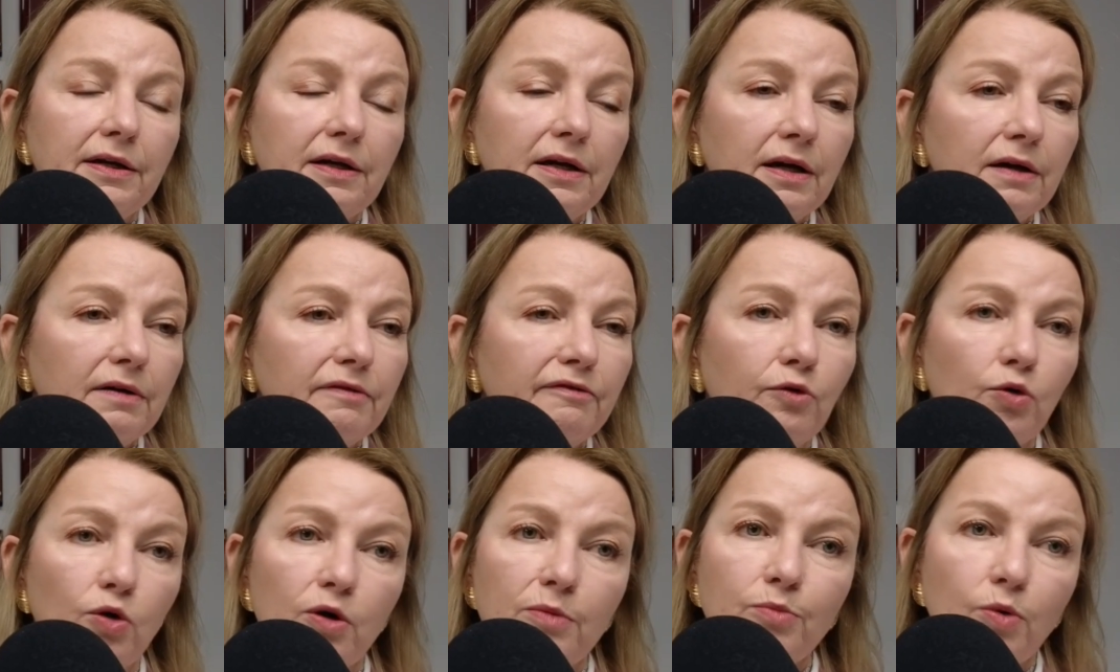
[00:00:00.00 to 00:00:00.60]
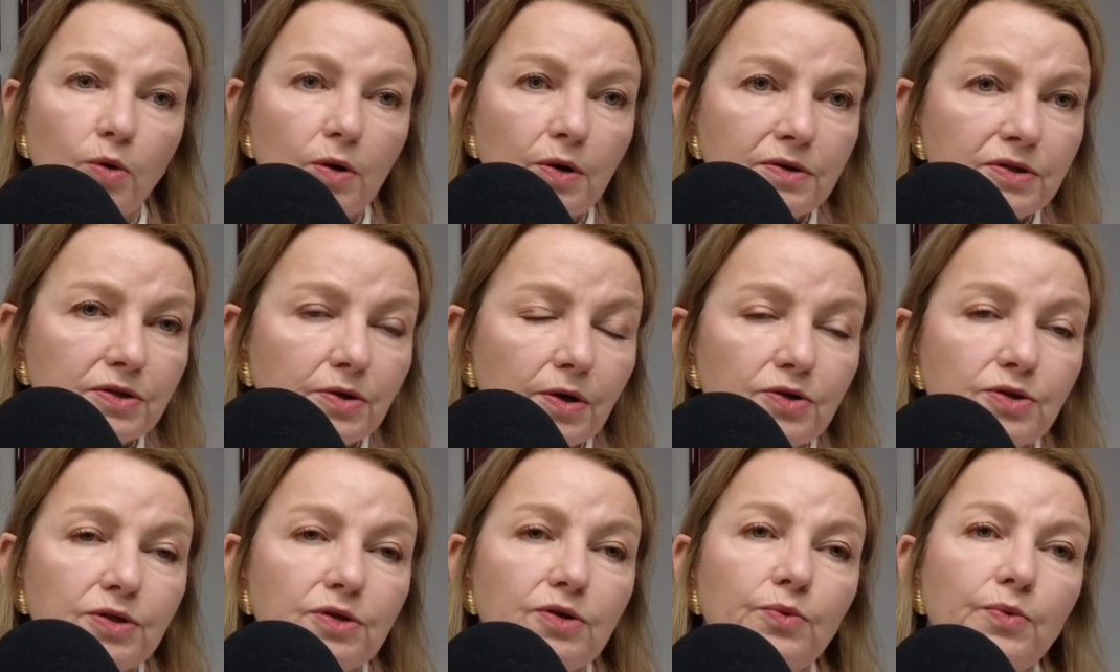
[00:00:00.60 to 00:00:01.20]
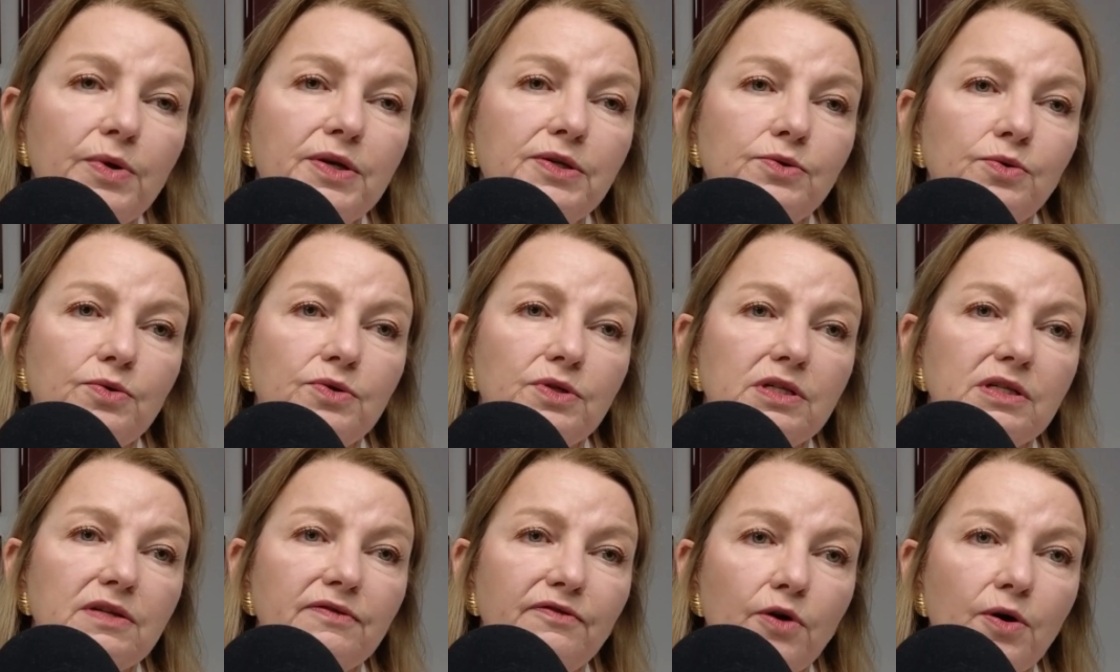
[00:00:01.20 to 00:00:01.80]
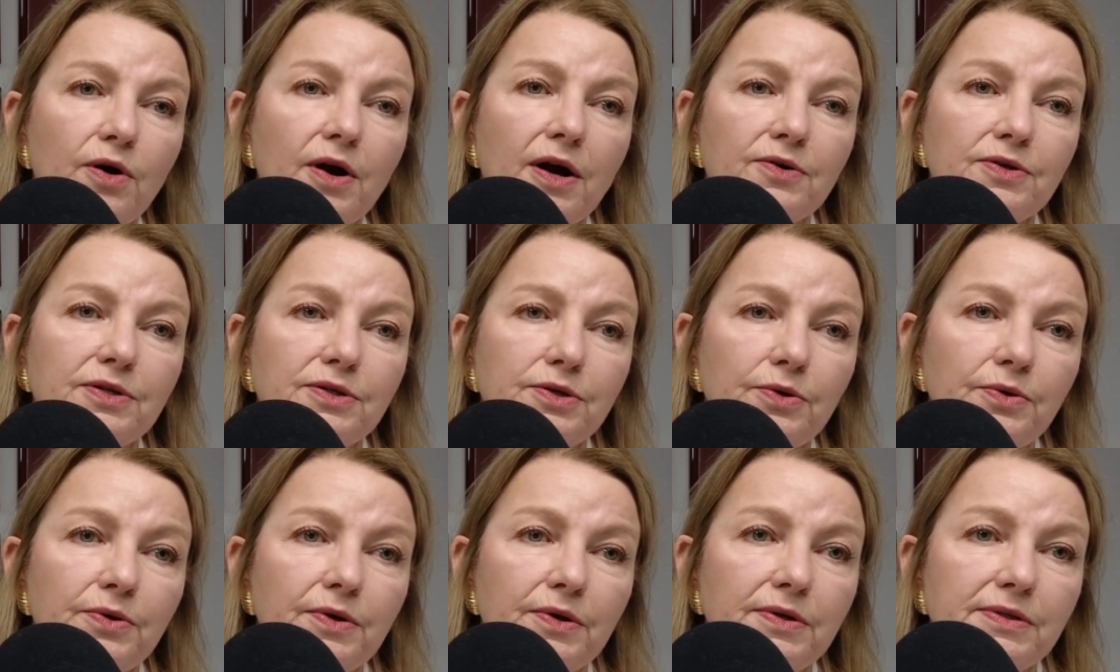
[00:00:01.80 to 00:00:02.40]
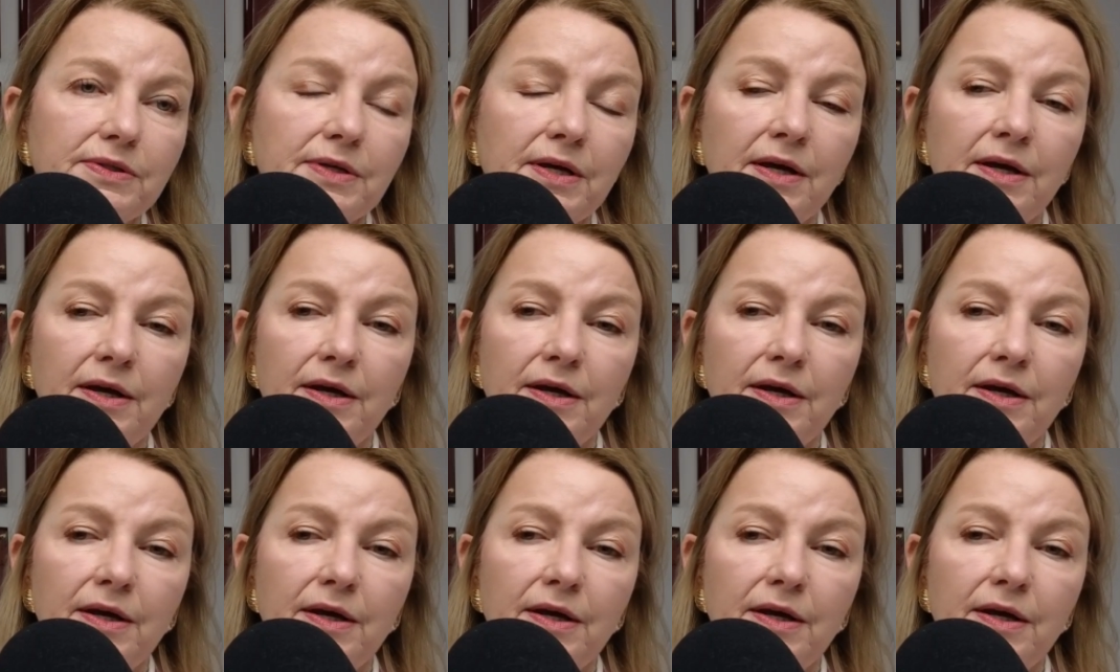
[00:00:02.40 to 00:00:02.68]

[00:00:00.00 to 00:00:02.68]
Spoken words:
afford more instructional resources for our students.